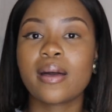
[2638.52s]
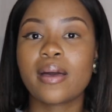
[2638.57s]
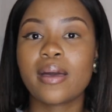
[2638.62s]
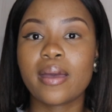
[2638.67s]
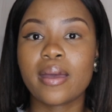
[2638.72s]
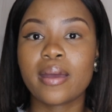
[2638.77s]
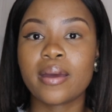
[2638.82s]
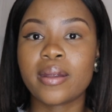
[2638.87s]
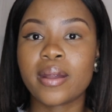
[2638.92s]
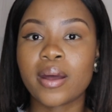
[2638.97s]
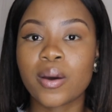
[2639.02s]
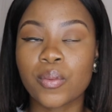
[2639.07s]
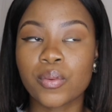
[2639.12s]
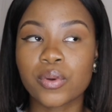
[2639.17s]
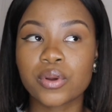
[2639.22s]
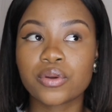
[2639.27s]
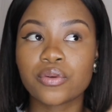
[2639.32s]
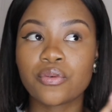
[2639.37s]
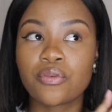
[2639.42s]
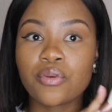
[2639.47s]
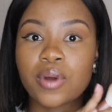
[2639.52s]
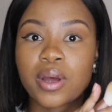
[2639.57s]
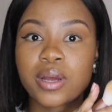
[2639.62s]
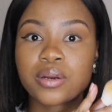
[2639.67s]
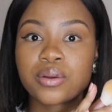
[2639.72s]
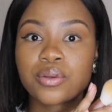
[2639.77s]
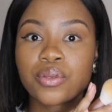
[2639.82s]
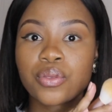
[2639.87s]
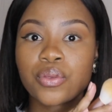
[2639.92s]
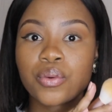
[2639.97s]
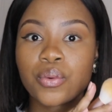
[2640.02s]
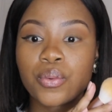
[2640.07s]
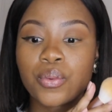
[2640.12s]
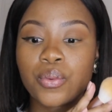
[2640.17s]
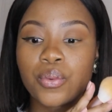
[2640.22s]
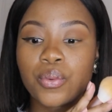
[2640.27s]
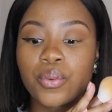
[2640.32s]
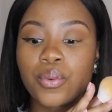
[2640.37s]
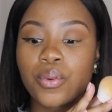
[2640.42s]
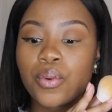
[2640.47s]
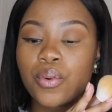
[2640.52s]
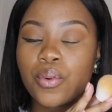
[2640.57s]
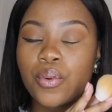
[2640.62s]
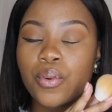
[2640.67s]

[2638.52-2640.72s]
I worked right through